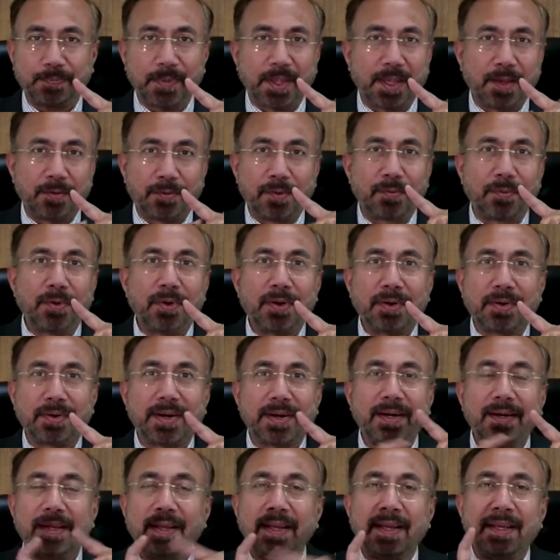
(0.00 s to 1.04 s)
If you have not
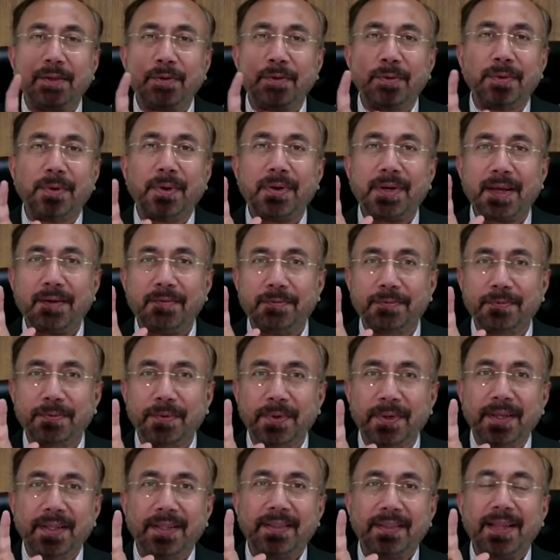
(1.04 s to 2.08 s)
read, you will not have
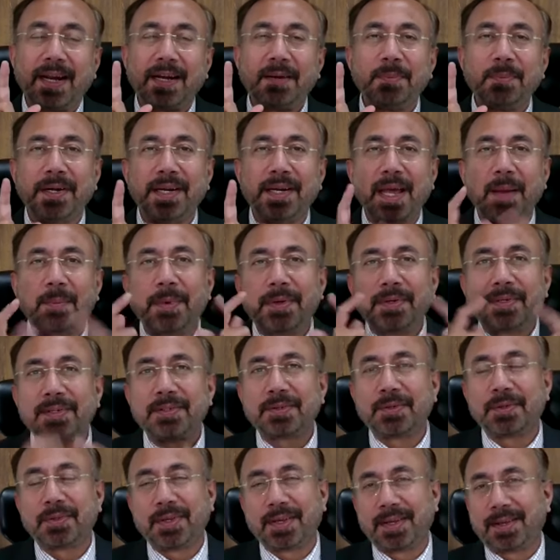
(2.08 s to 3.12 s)
that many dimensions
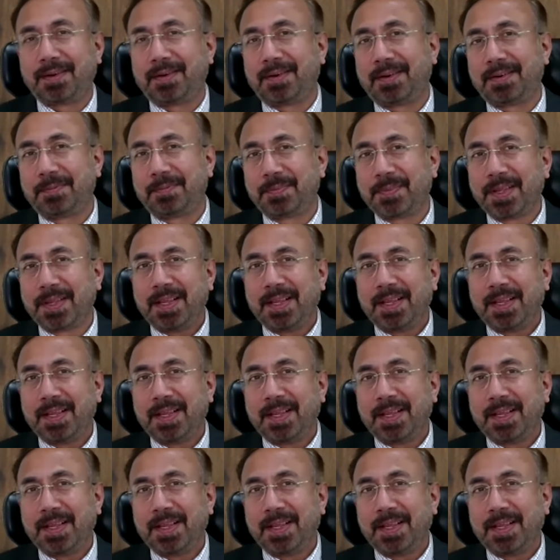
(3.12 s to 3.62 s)
to think on.